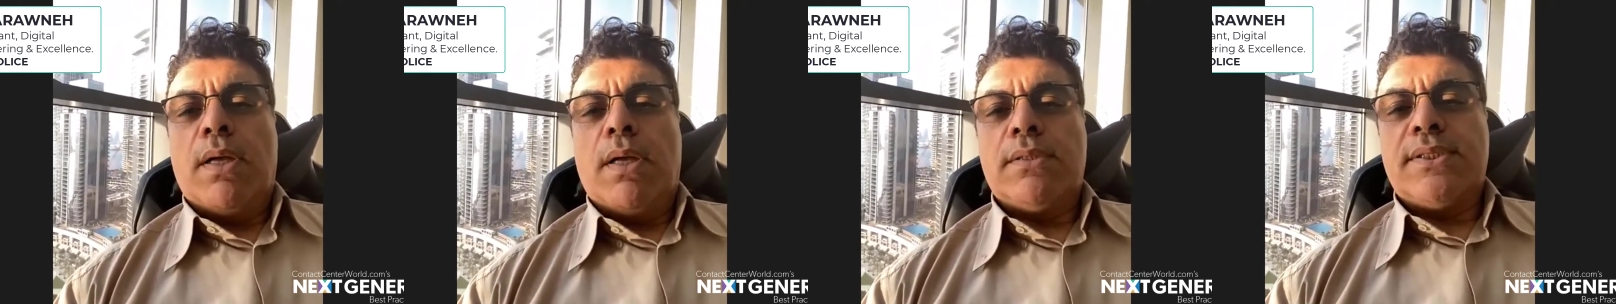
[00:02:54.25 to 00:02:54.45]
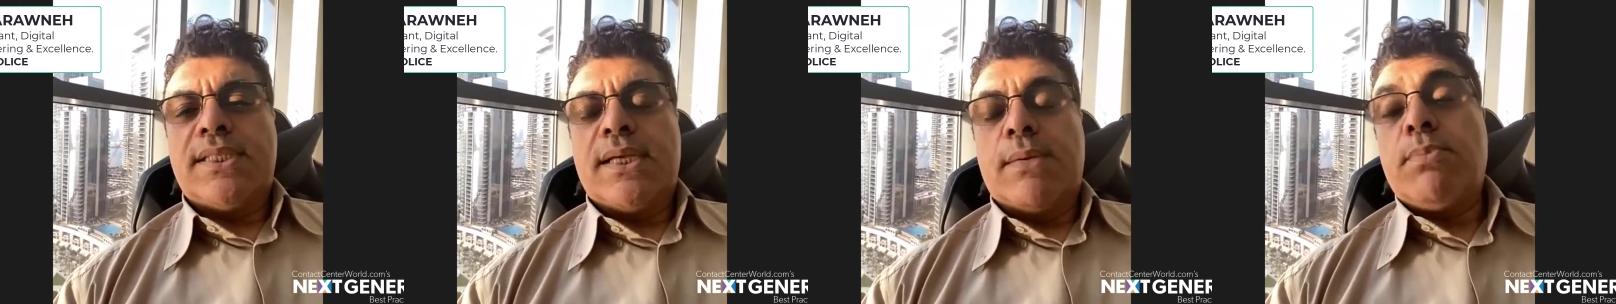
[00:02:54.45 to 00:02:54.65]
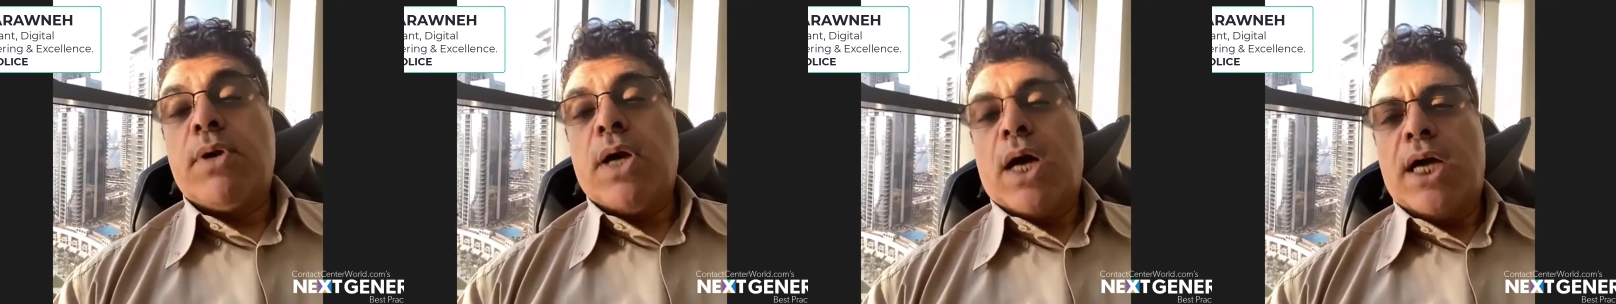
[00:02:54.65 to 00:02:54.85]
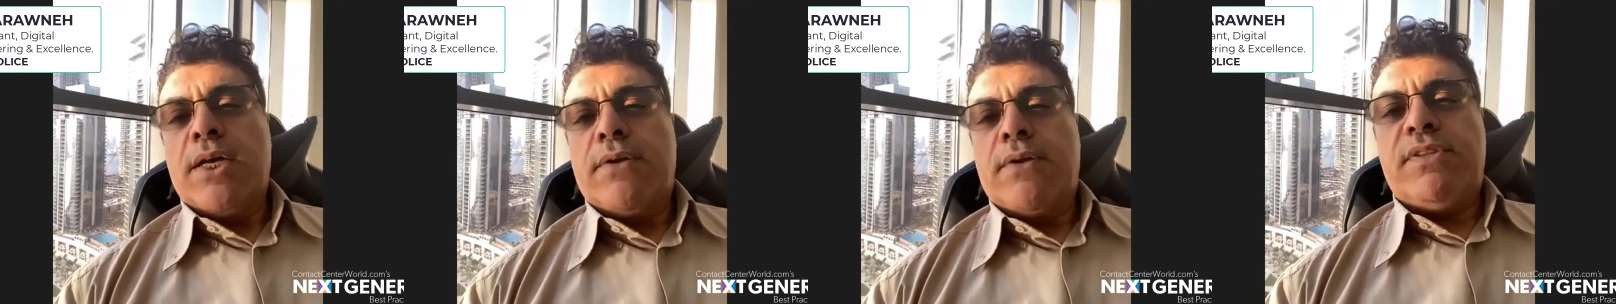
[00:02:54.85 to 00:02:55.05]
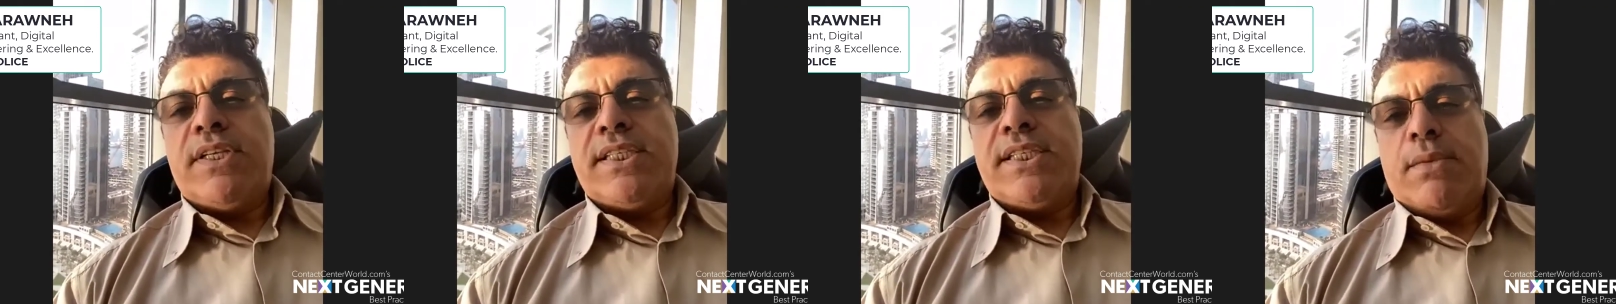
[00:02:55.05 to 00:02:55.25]
some
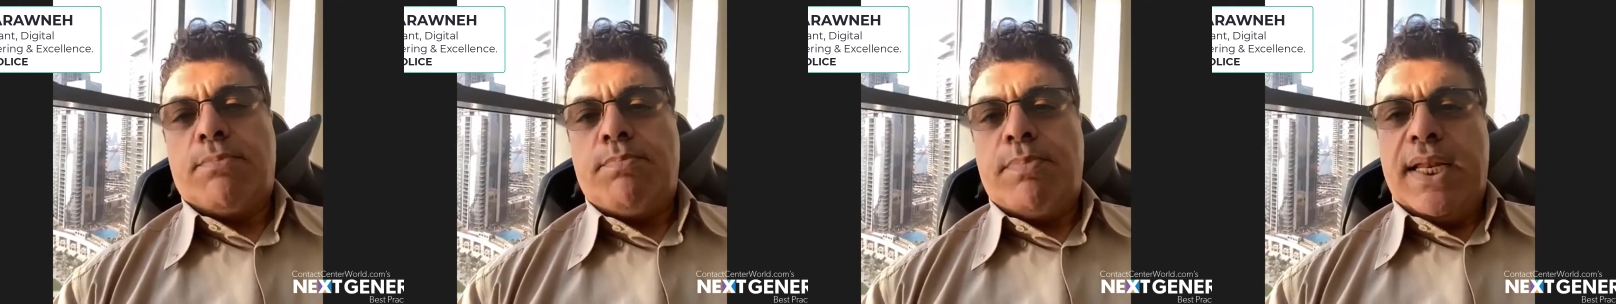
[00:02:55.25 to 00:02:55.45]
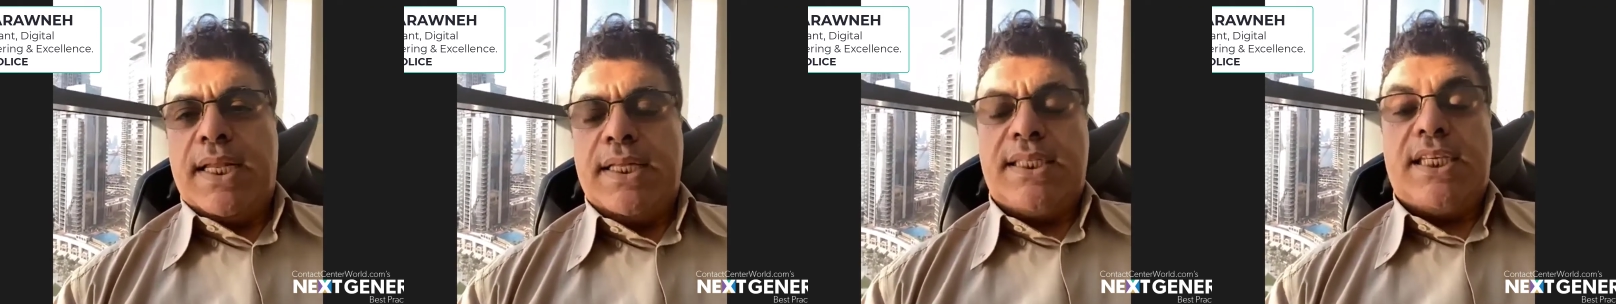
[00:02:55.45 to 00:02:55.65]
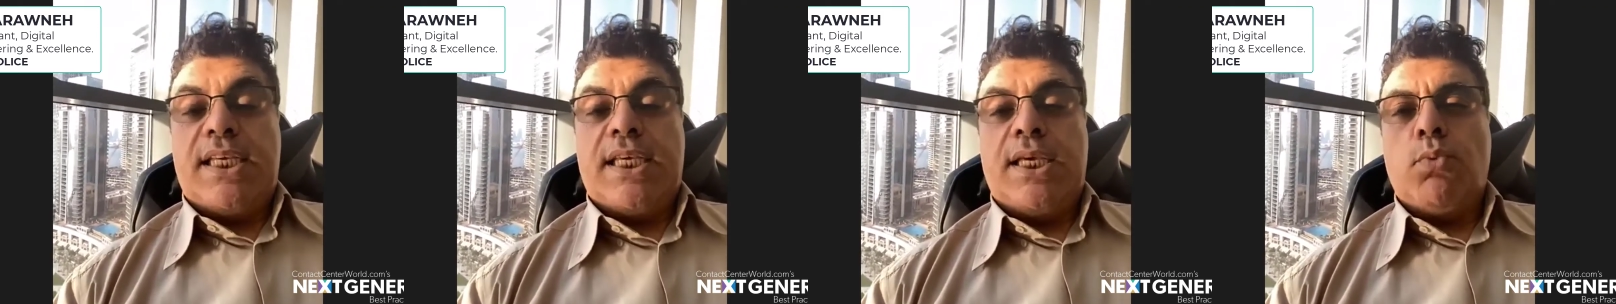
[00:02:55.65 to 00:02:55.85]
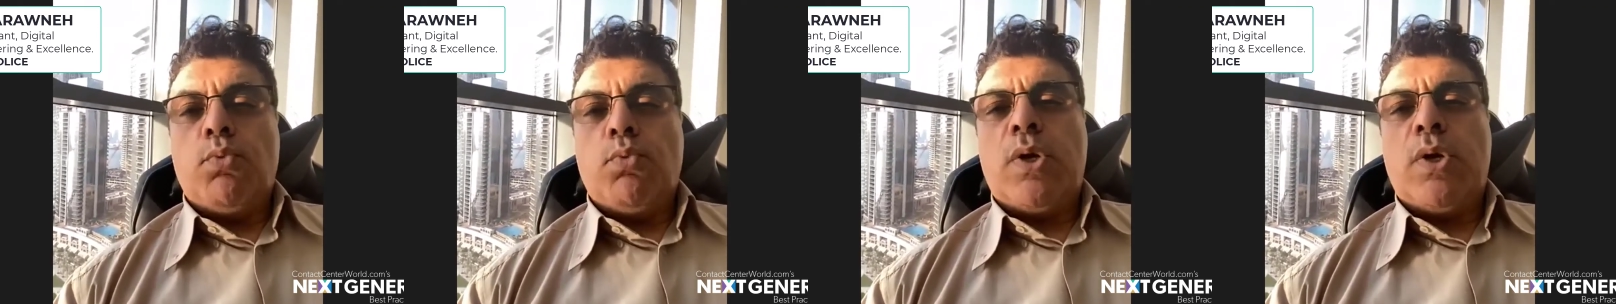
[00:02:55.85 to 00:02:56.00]
kind of disability.